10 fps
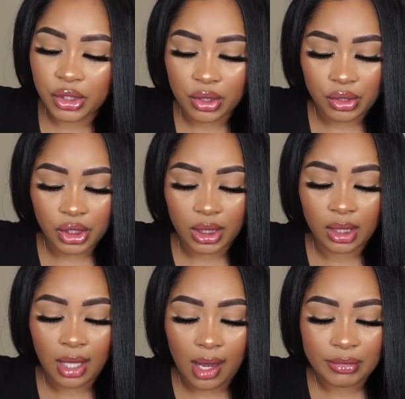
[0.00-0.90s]
So she
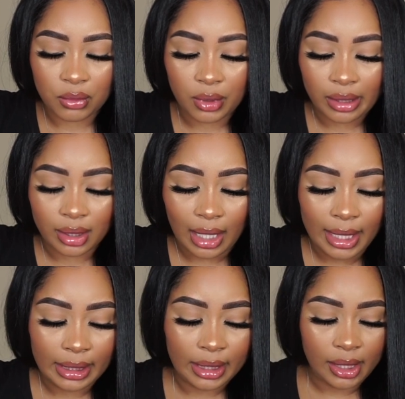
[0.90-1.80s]
collabed with
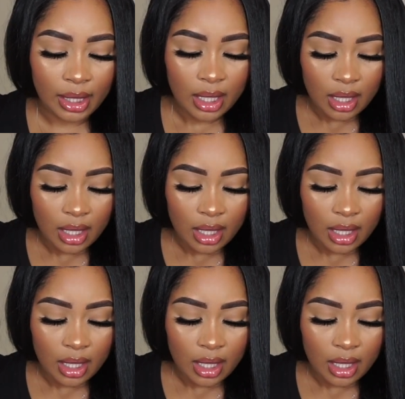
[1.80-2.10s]
Nike